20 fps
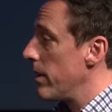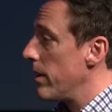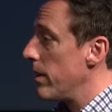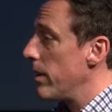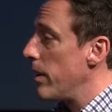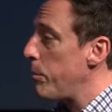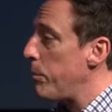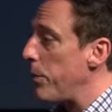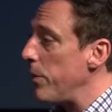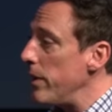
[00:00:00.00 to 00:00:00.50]

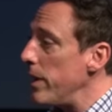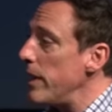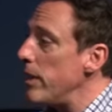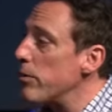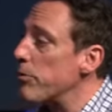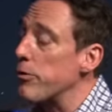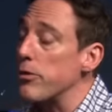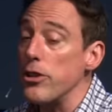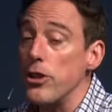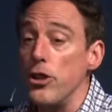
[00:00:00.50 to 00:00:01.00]
A plea
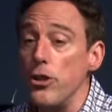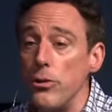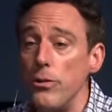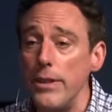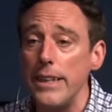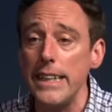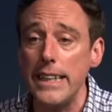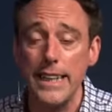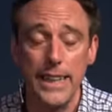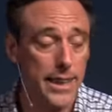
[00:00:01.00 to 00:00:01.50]
for
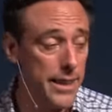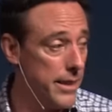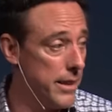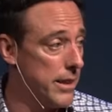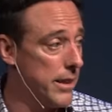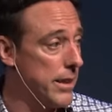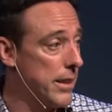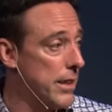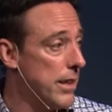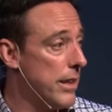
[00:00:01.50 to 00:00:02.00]
unity.
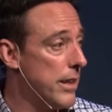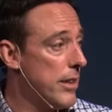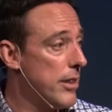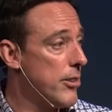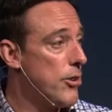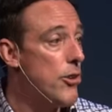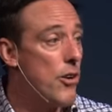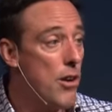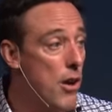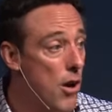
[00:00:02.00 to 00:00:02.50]

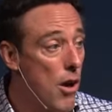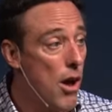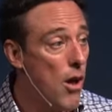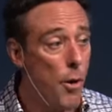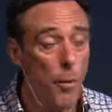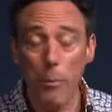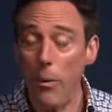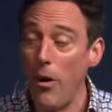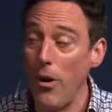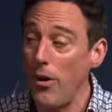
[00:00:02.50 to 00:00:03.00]
You're
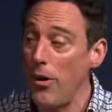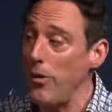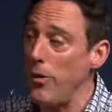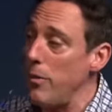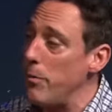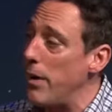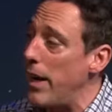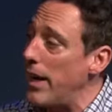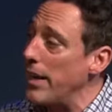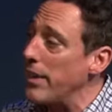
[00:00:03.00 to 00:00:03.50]
all part of the
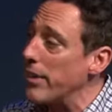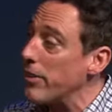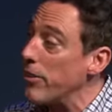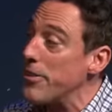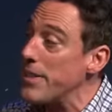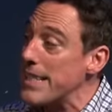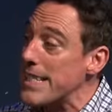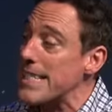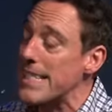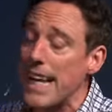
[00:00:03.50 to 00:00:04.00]
body. You're
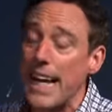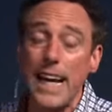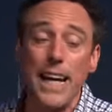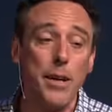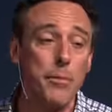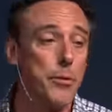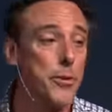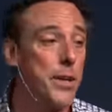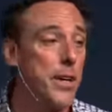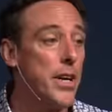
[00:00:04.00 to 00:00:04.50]
the
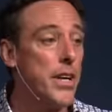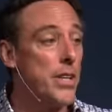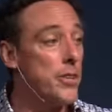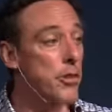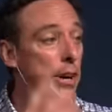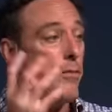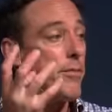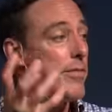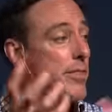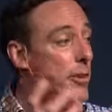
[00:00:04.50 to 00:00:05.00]
same. You
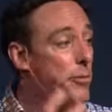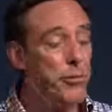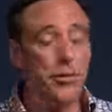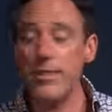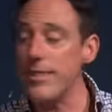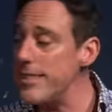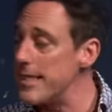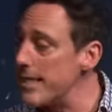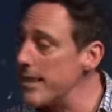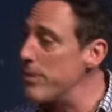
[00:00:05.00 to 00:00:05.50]
have
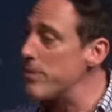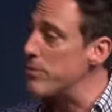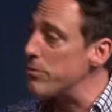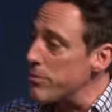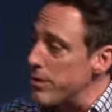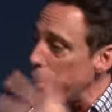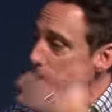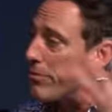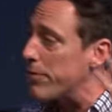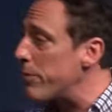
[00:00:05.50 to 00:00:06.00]
differences. You
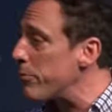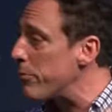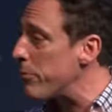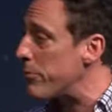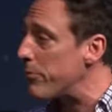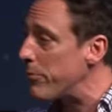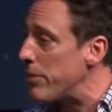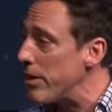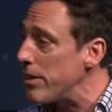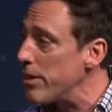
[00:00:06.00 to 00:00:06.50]
have different
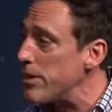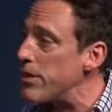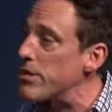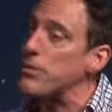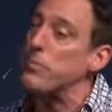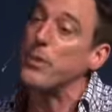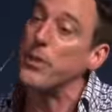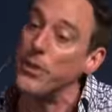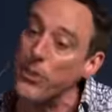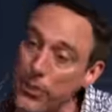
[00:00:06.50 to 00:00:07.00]
functions,
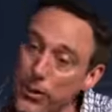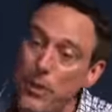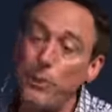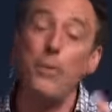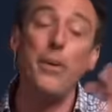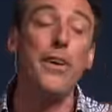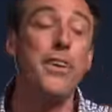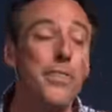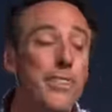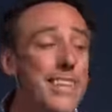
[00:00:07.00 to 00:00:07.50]
but you're all
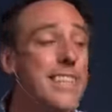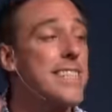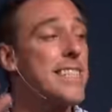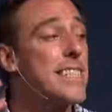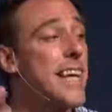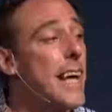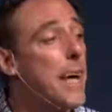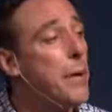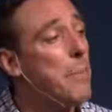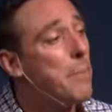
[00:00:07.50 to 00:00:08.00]
part of the
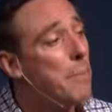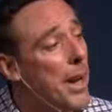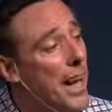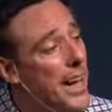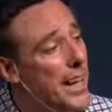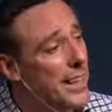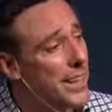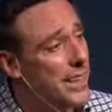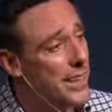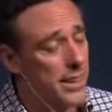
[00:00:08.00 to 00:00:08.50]
same
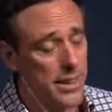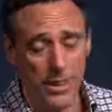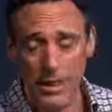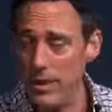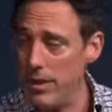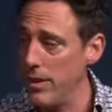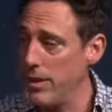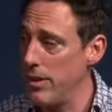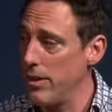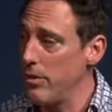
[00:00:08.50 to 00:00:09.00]
body.
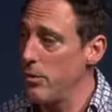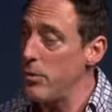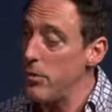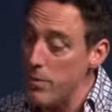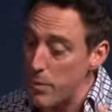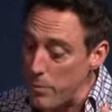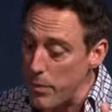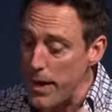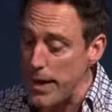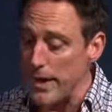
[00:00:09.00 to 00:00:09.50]
You're
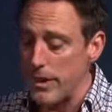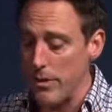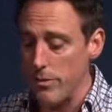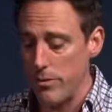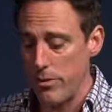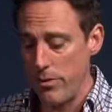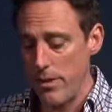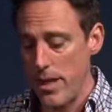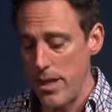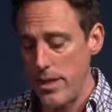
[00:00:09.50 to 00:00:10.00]
the body of
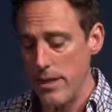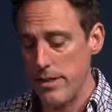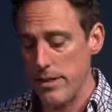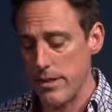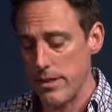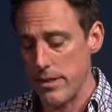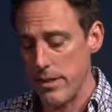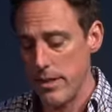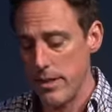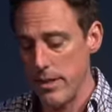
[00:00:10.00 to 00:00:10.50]

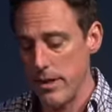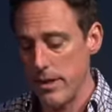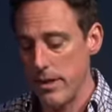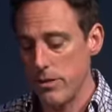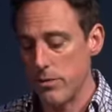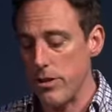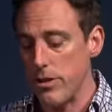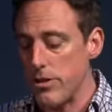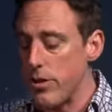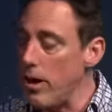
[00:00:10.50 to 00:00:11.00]
Christ.
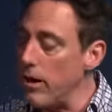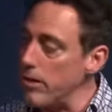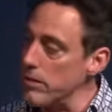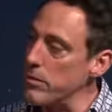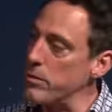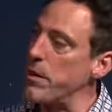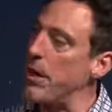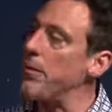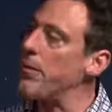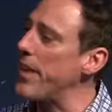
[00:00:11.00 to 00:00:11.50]
So he talks
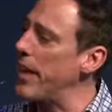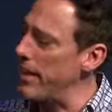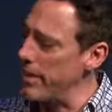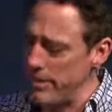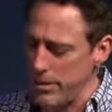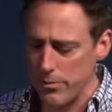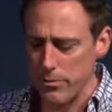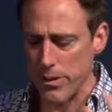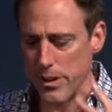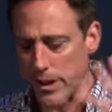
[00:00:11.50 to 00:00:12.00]
about that in
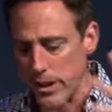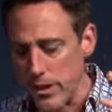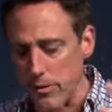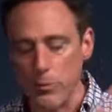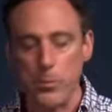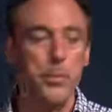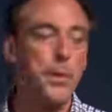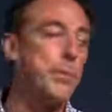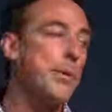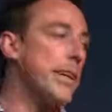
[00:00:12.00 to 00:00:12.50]
different gifts.
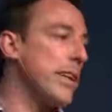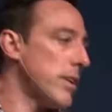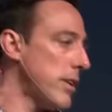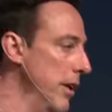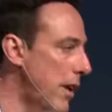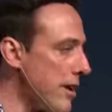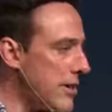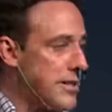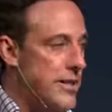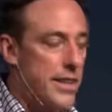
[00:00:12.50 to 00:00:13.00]
People get
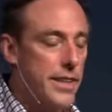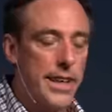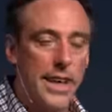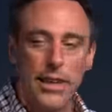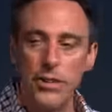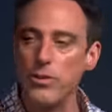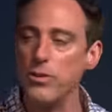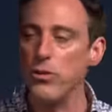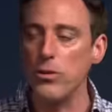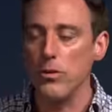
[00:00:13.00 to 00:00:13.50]
lost in
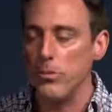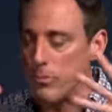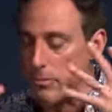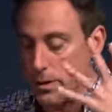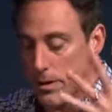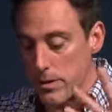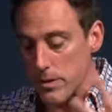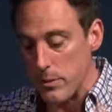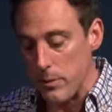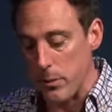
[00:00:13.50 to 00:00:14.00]
that too,
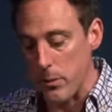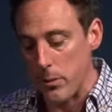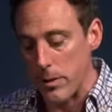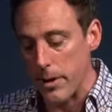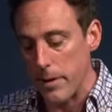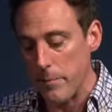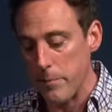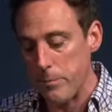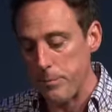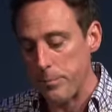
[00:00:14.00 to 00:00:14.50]
miss the point.